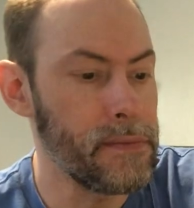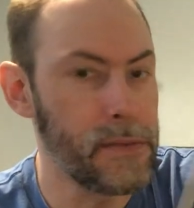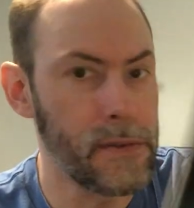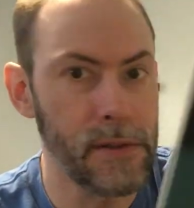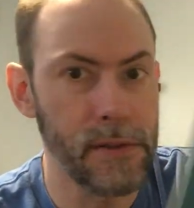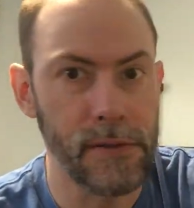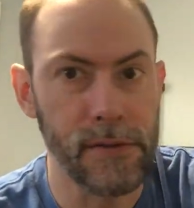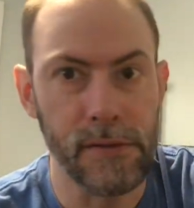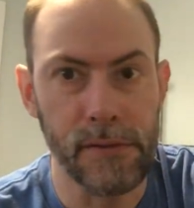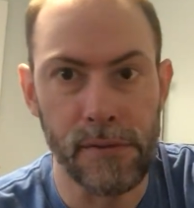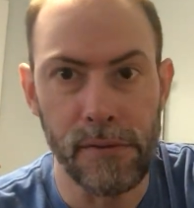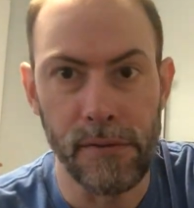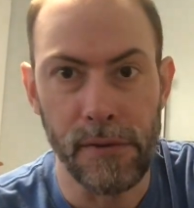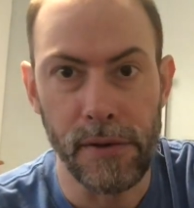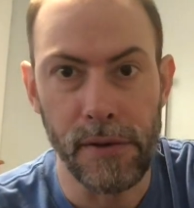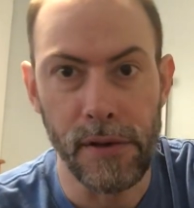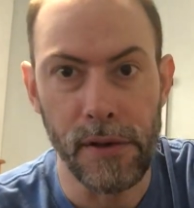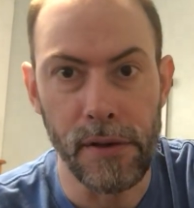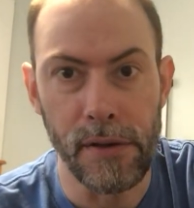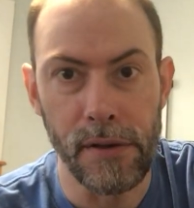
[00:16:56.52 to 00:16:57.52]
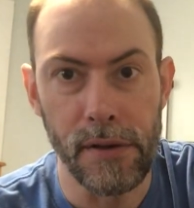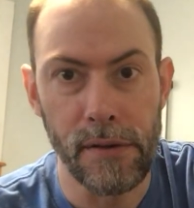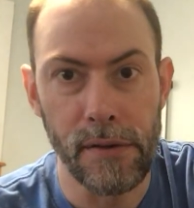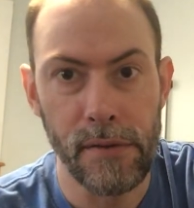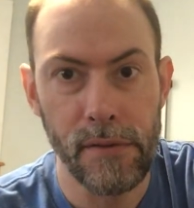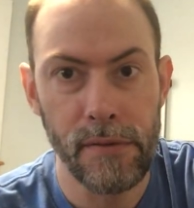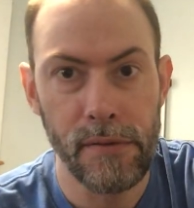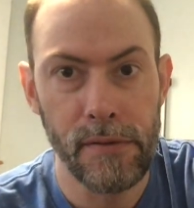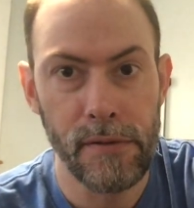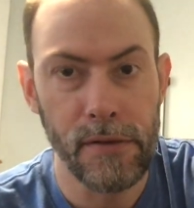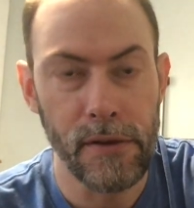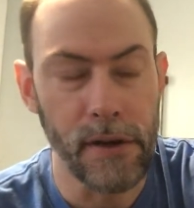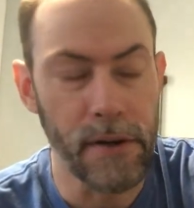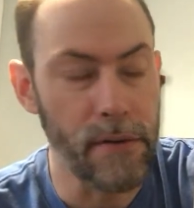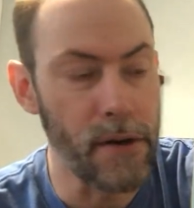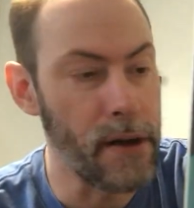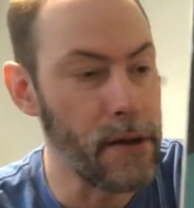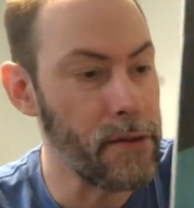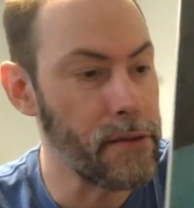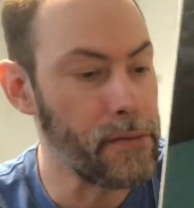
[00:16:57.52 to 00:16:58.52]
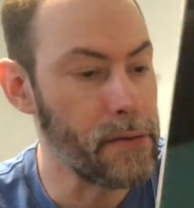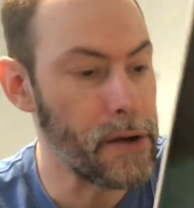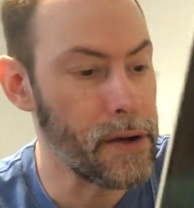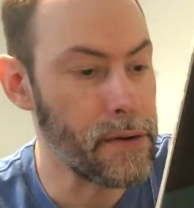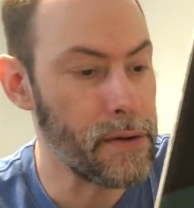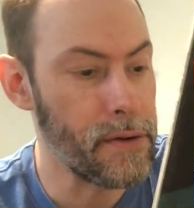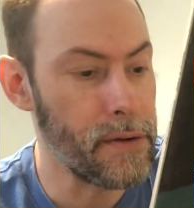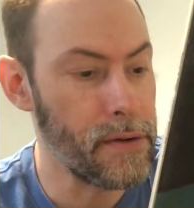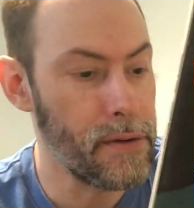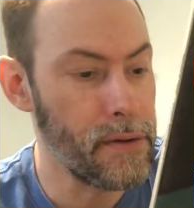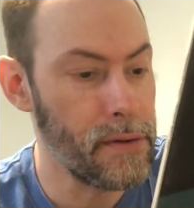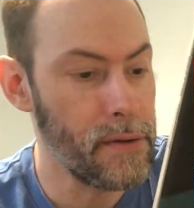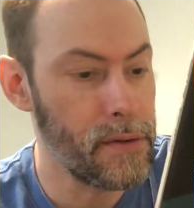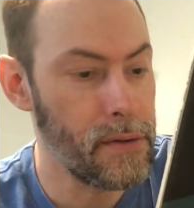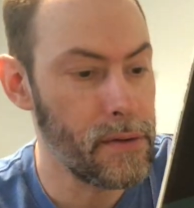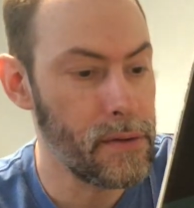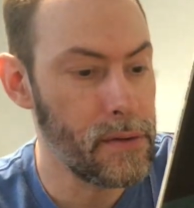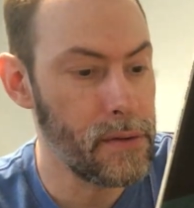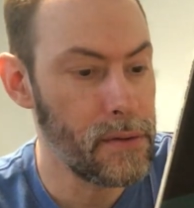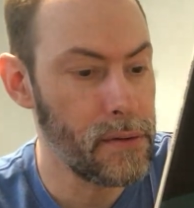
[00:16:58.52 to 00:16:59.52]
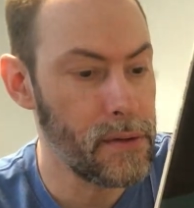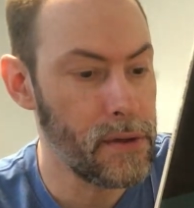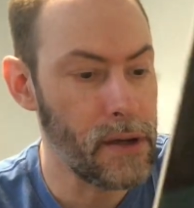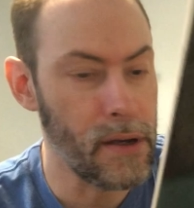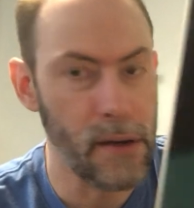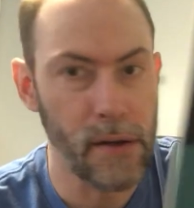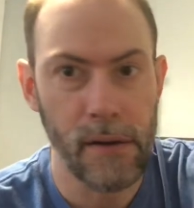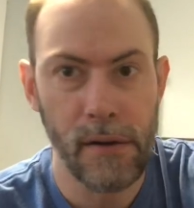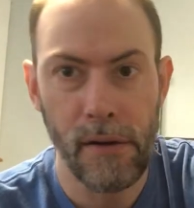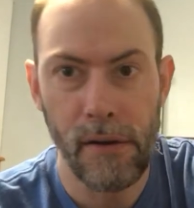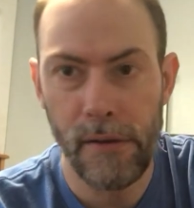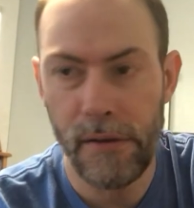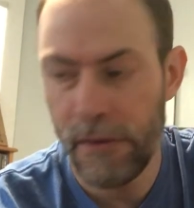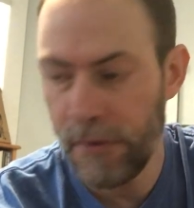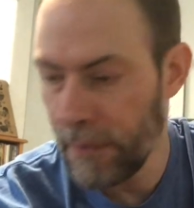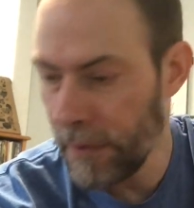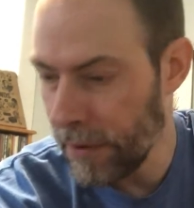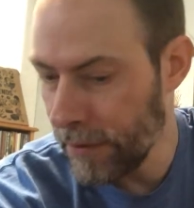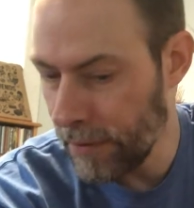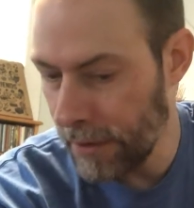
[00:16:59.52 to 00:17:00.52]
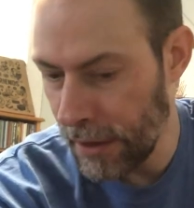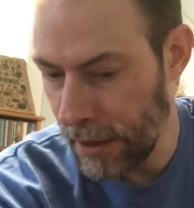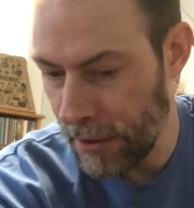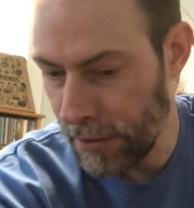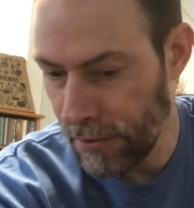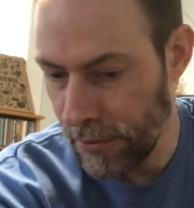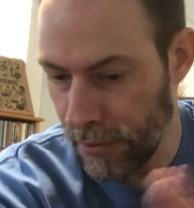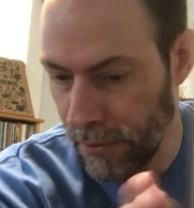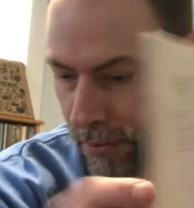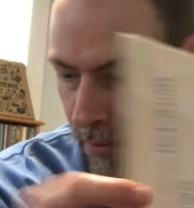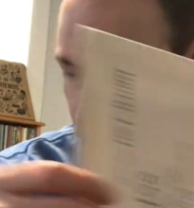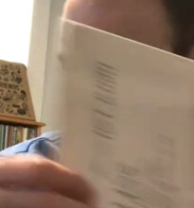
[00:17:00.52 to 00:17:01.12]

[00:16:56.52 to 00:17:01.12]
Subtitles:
This is a really good Sonny Rollins record. Yeah, all these pressed in 82.